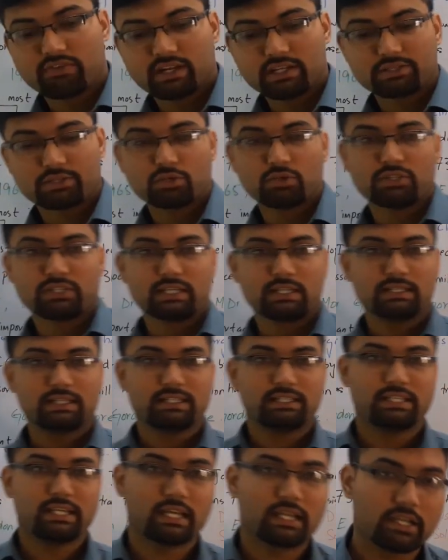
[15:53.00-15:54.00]
very soon. Till
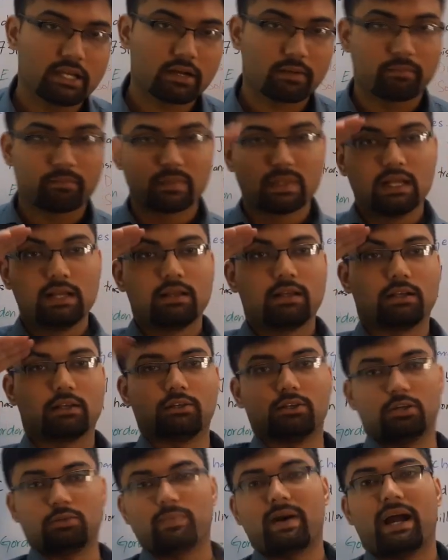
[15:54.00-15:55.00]
then, take care.
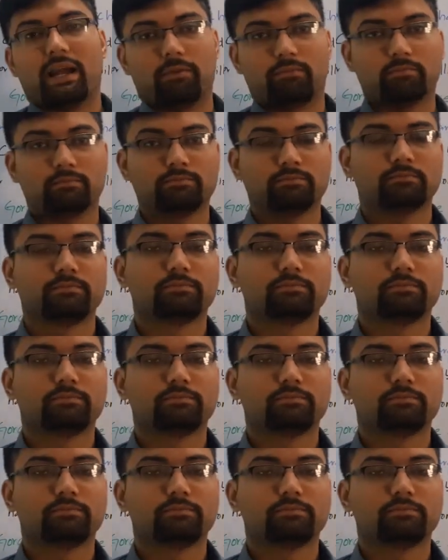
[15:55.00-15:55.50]
Goodbye.